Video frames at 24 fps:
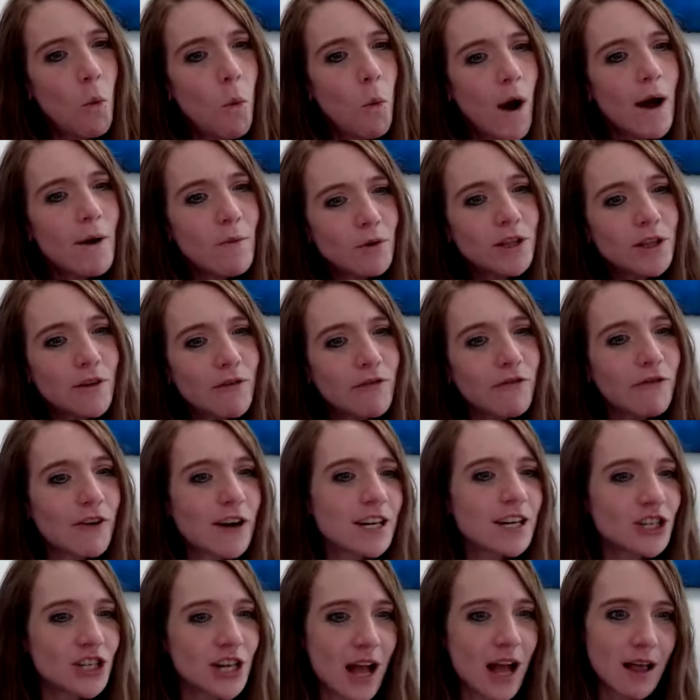what were the
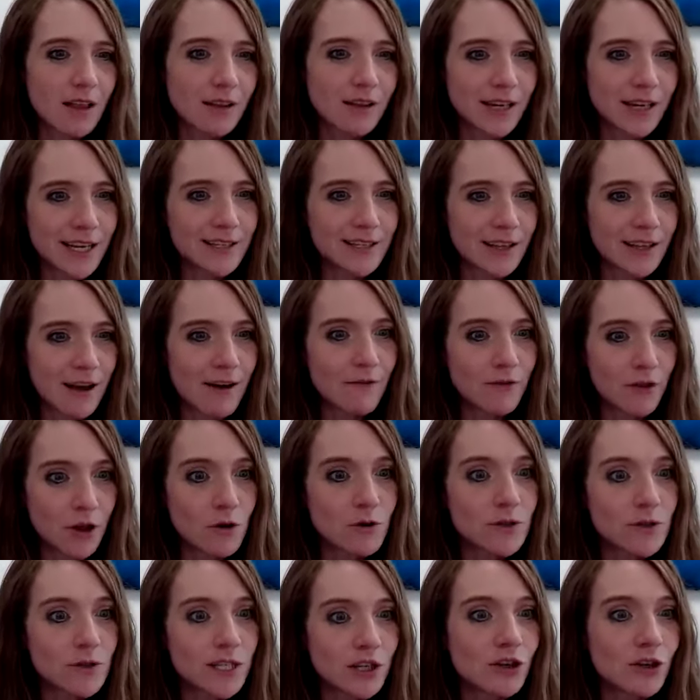functionalities of
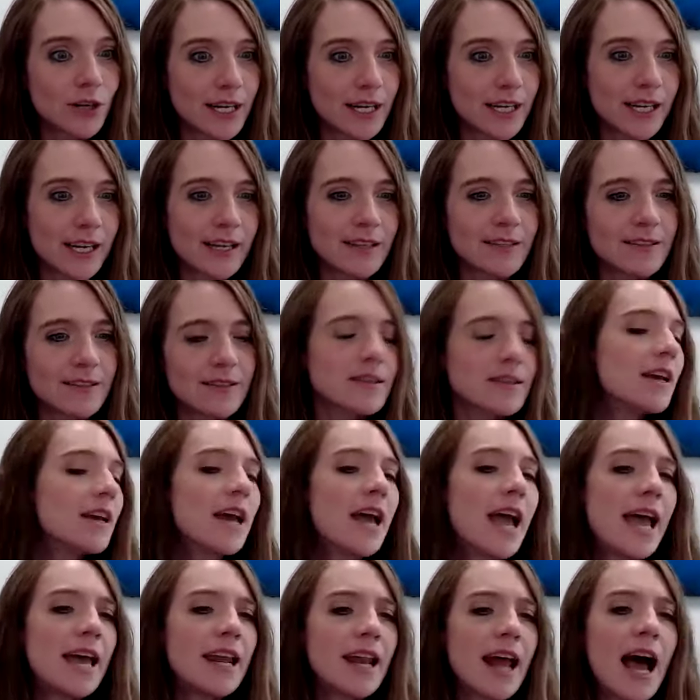those ingredients
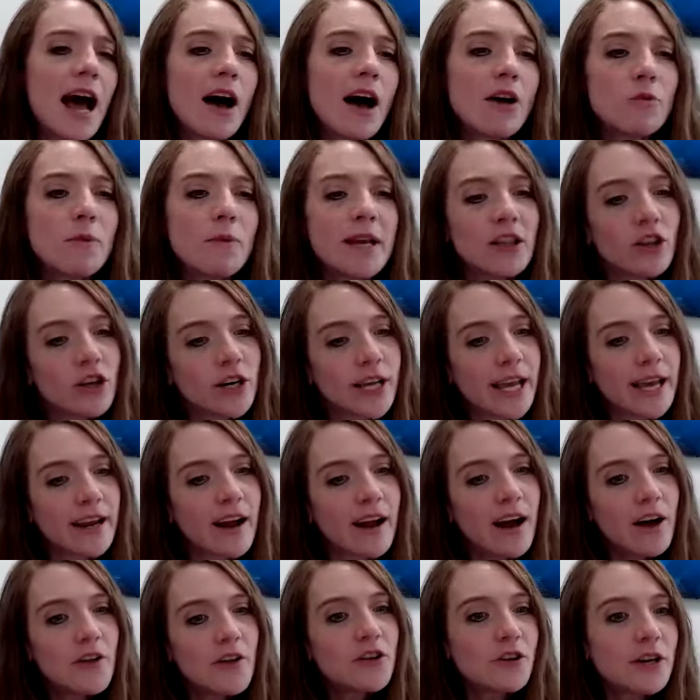and how do we look
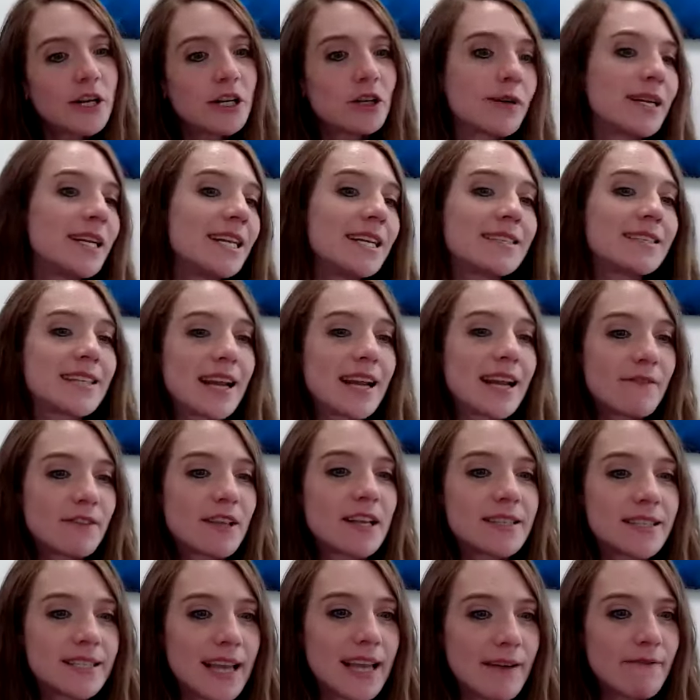at other ingredients that have
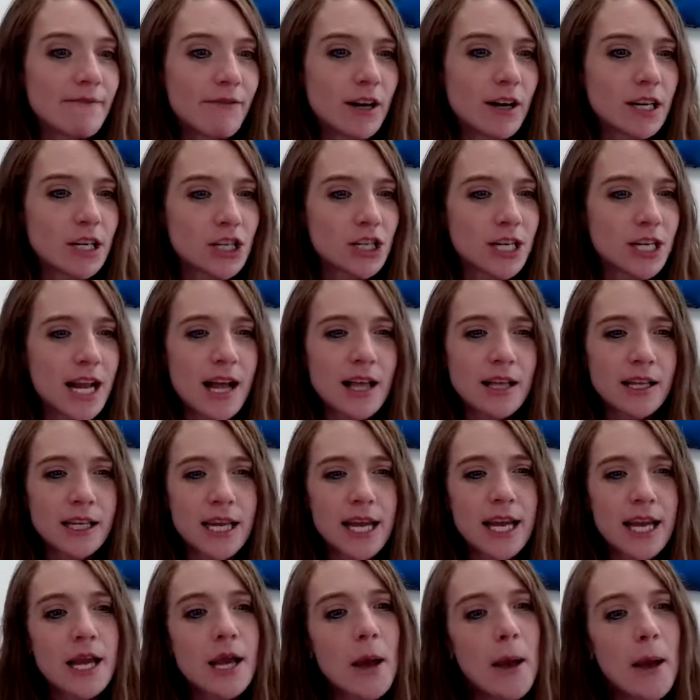that same
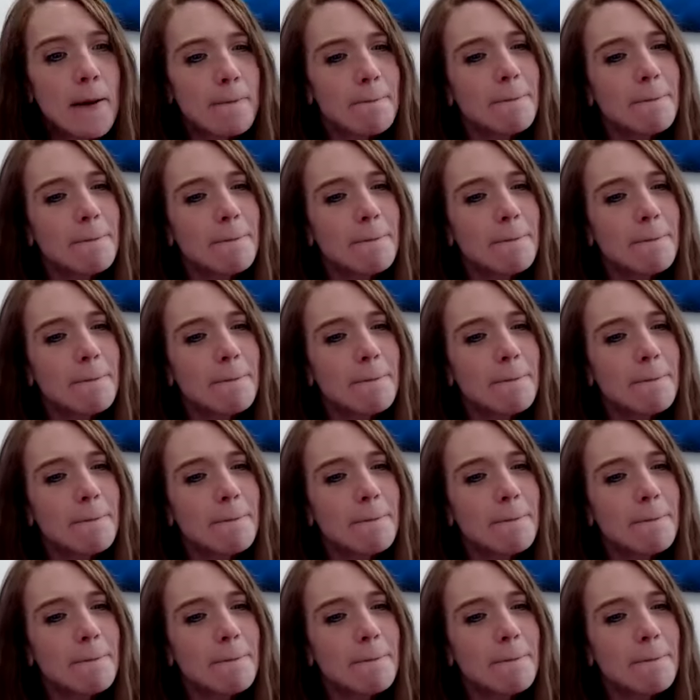functionality.